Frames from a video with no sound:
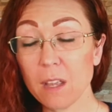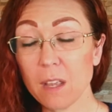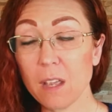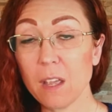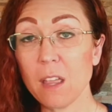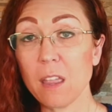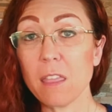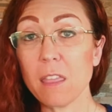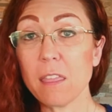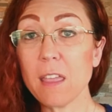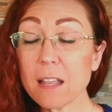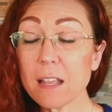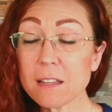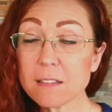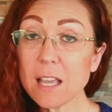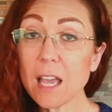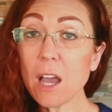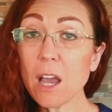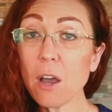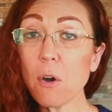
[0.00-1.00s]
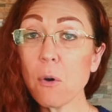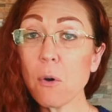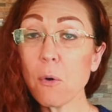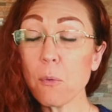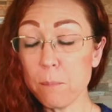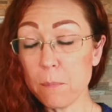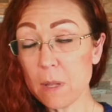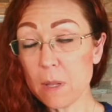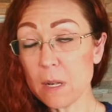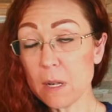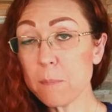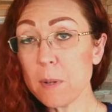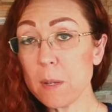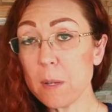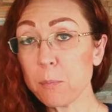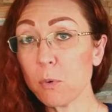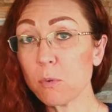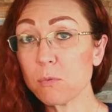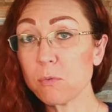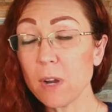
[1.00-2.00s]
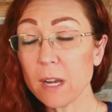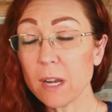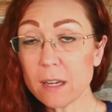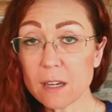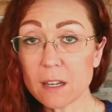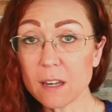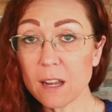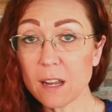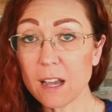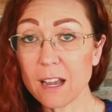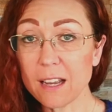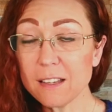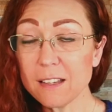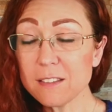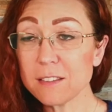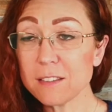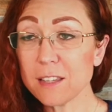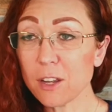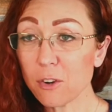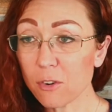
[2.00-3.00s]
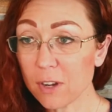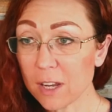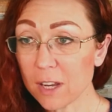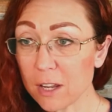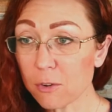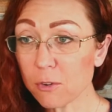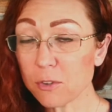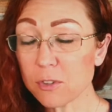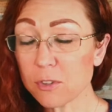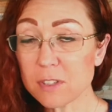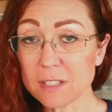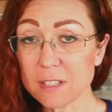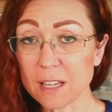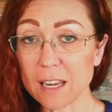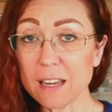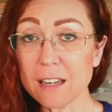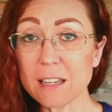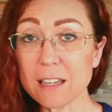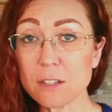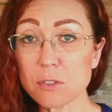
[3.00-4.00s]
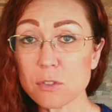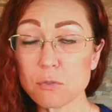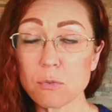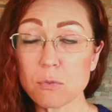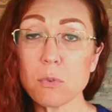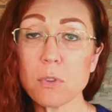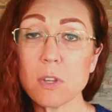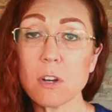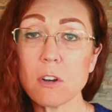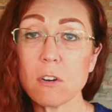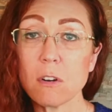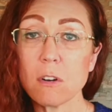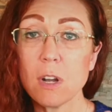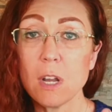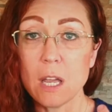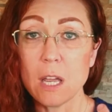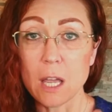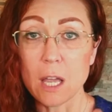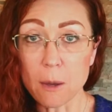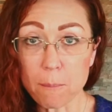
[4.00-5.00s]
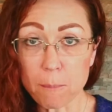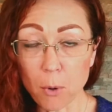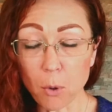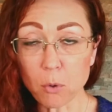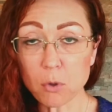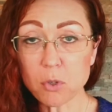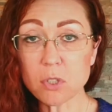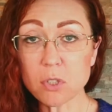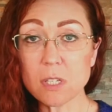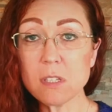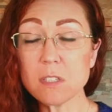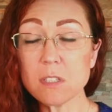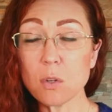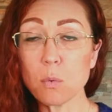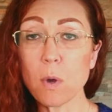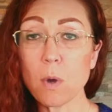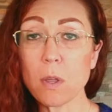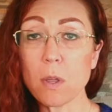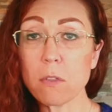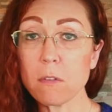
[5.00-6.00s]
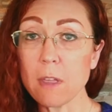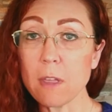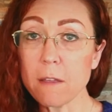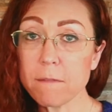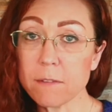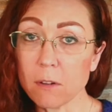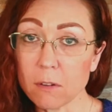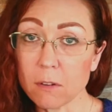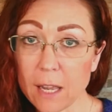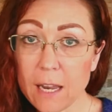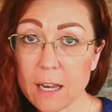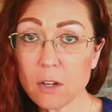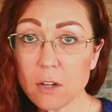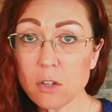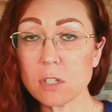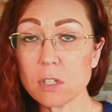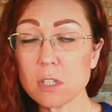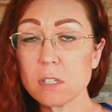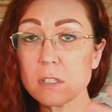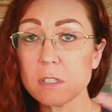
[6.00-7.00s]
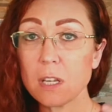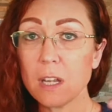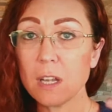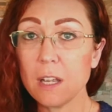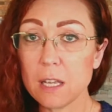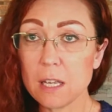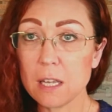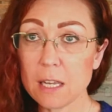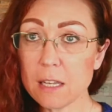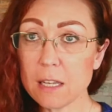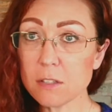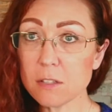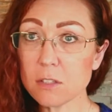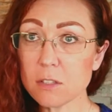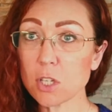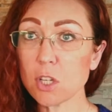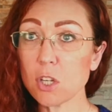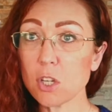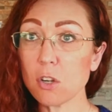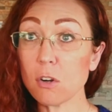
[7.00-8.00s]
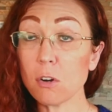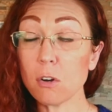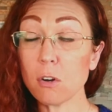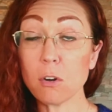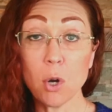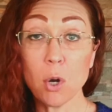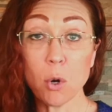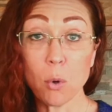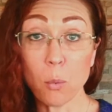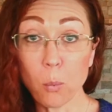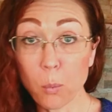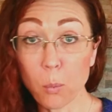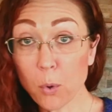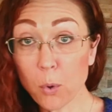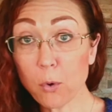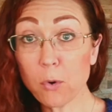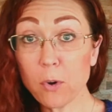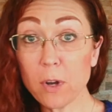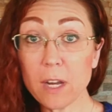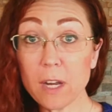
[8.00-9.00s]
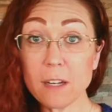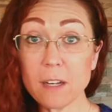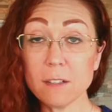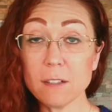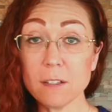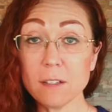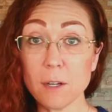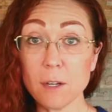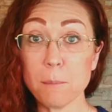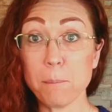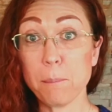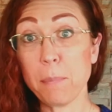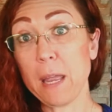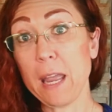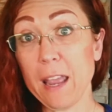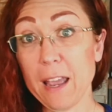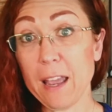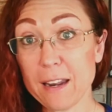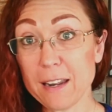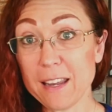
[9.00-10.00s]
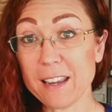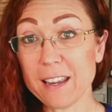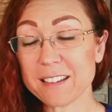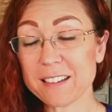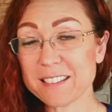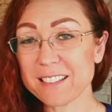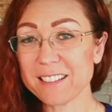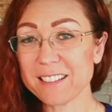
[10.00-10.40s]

That's how many people recognize their inner state, is through their emotions and whether they feel anxious, insecure, worried, panicked,